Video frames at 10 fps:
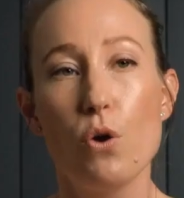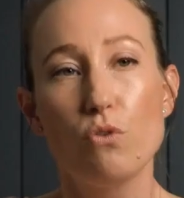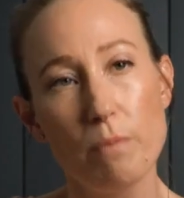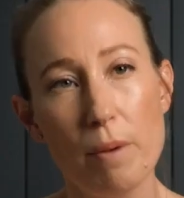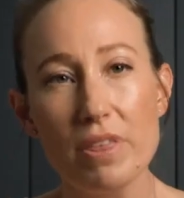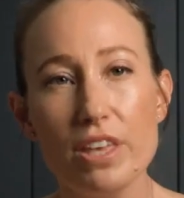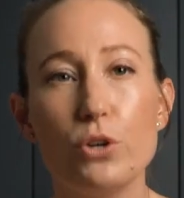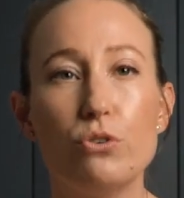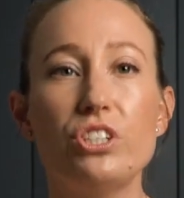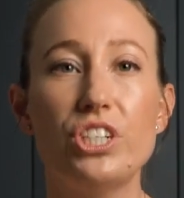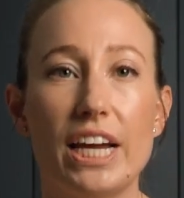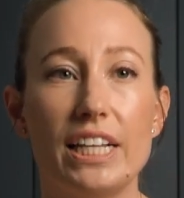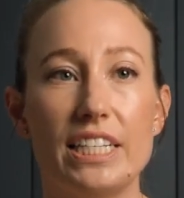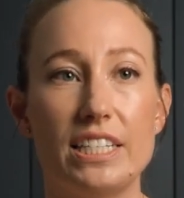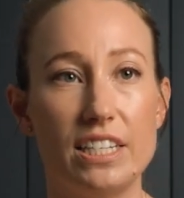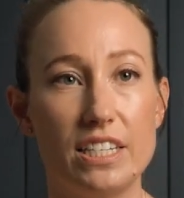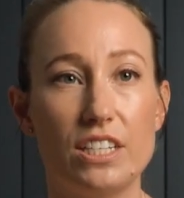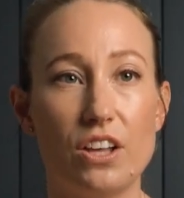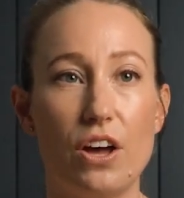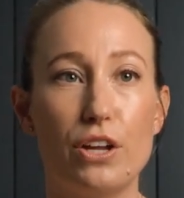Remember that a good checklist is
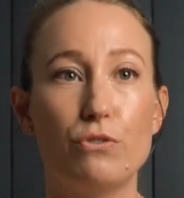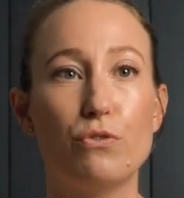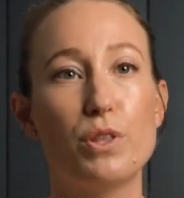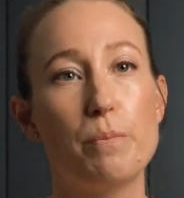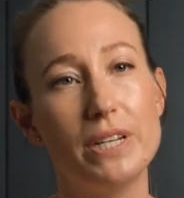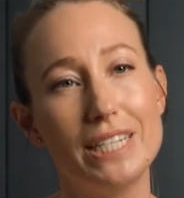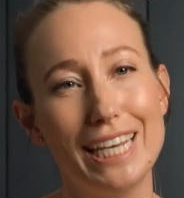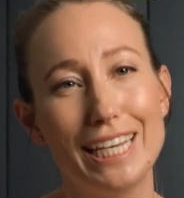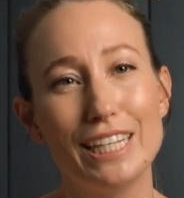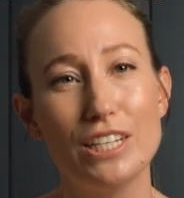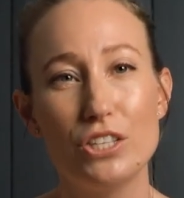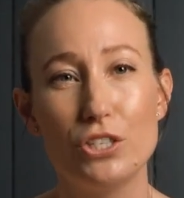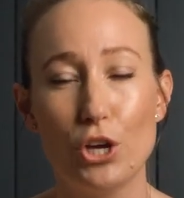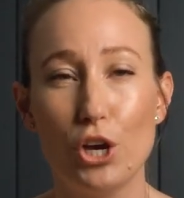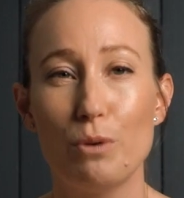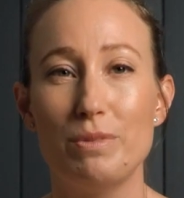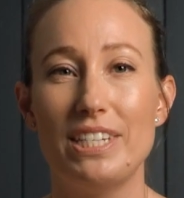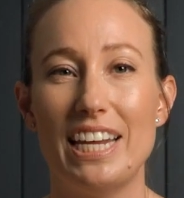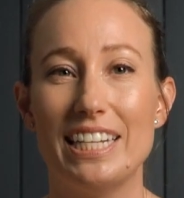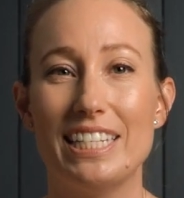designed for the particular
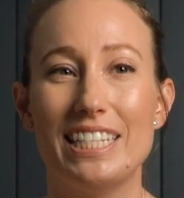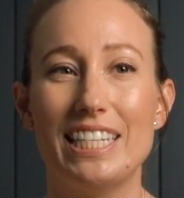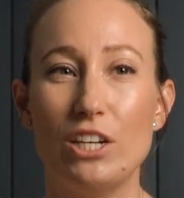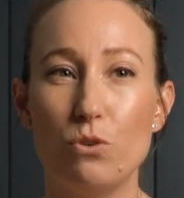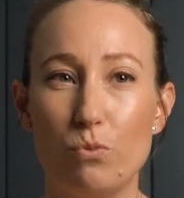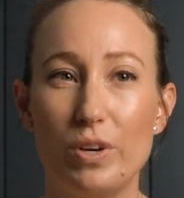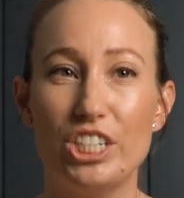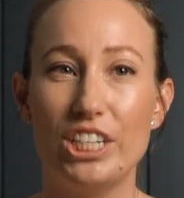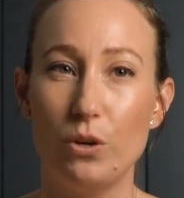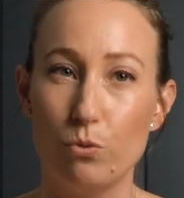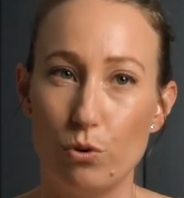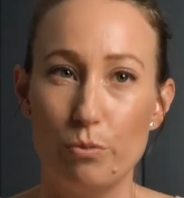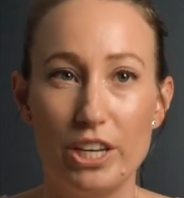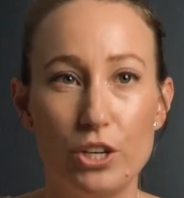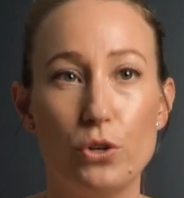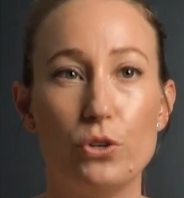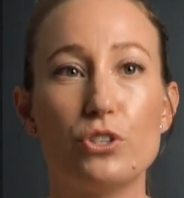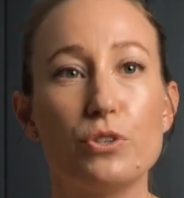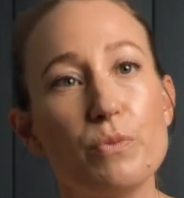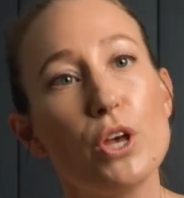circumstances in which it will be
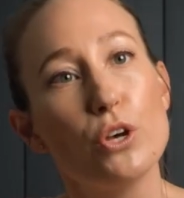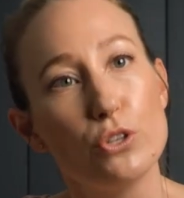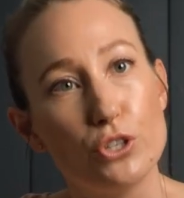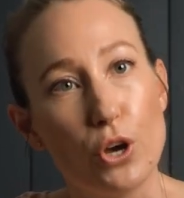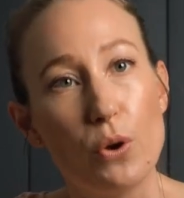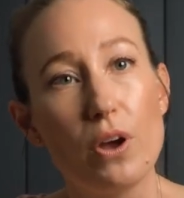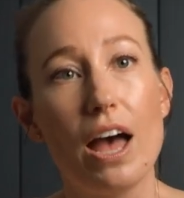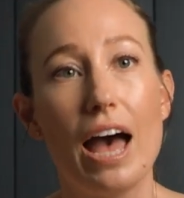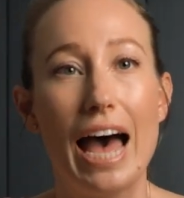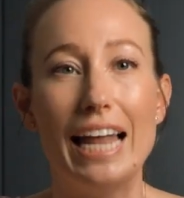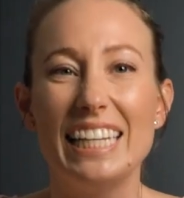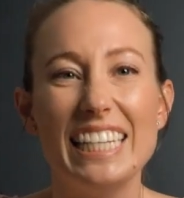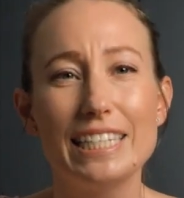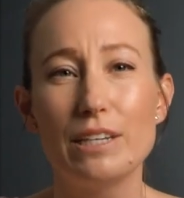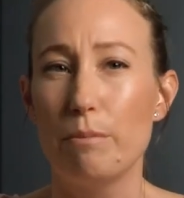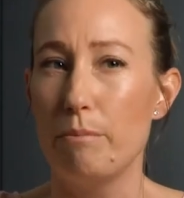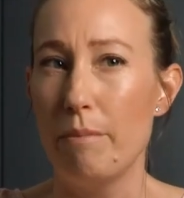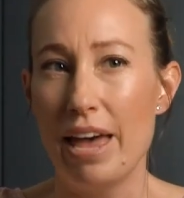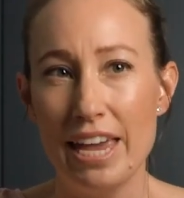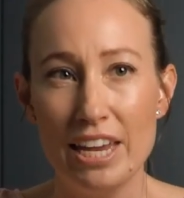used, so a list
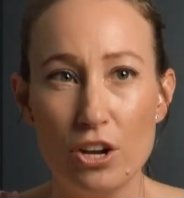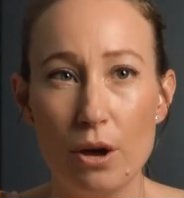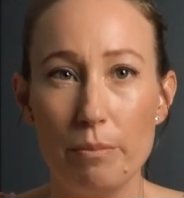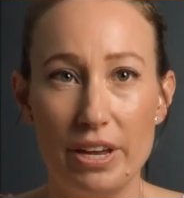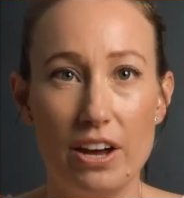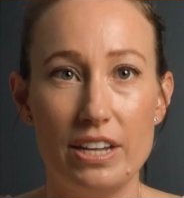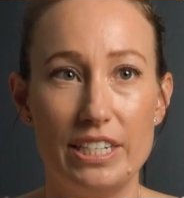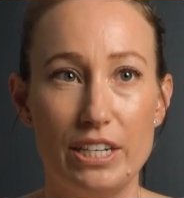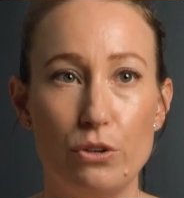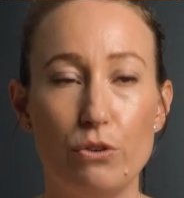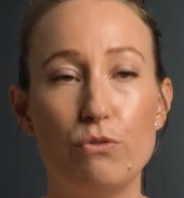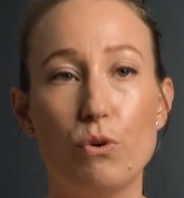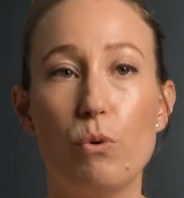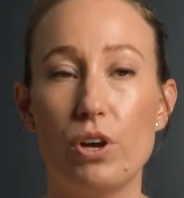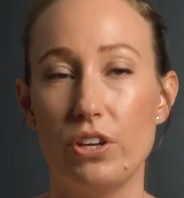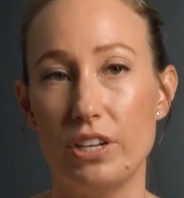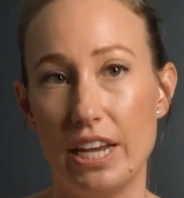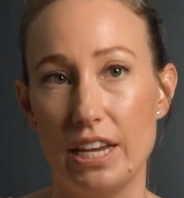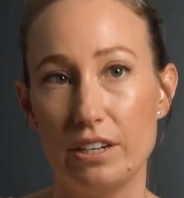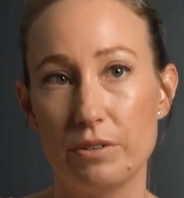may not be ideal for what you
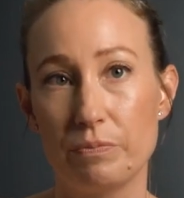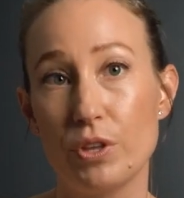need.